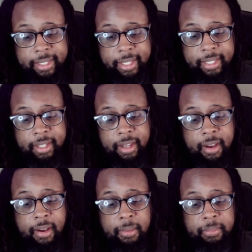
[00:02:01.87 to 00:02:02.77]
as a
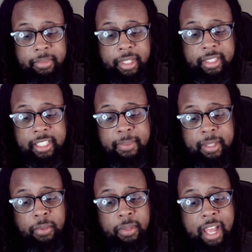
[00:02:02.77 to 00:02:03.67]
because he'd been
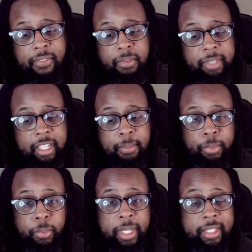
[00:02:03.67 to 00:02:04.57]
through a lot from getting
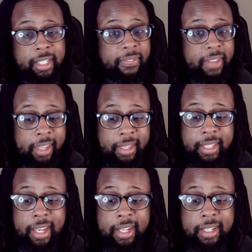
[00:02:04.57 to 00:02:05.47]
booed as a face
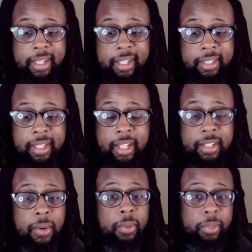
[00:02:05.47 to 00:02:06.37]
and then
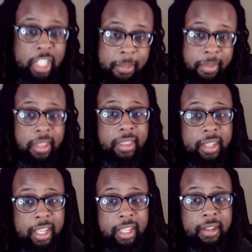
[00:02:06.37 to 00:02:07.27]
the whole leukemia
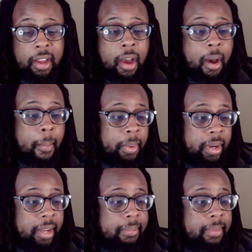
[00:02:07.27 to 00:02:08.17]
thing.
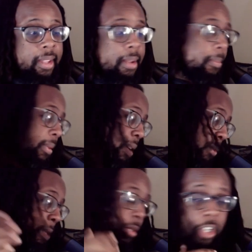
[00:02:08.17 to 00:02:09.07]
But remember that
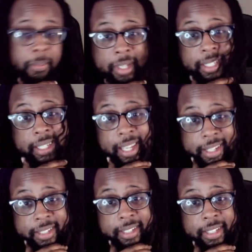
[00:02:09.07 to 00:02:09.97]
group told you about the
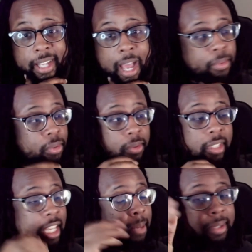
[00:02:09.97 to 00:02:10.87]
Nation. I'm just gonna
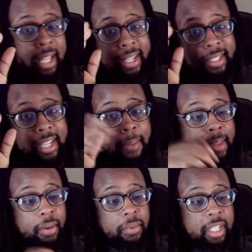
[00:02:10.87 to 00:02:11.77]
keep it as that. I'm
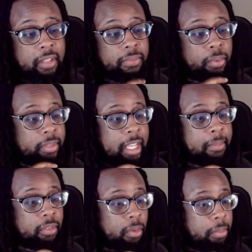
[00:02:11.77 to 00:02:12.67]
not gonna say the full name
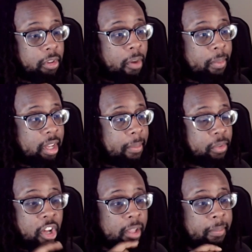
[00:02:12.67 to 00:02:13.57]
of the group though, but I'm gonna
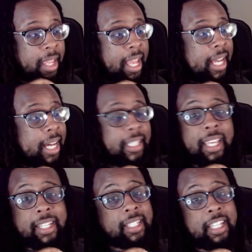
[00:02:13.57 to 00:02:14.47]
call them a
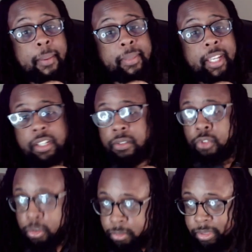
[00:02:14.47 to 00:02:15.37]
Nation Domination
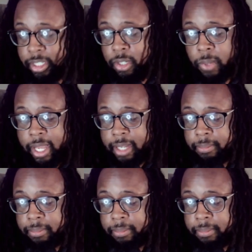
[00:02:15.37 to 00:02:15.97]
group in a way.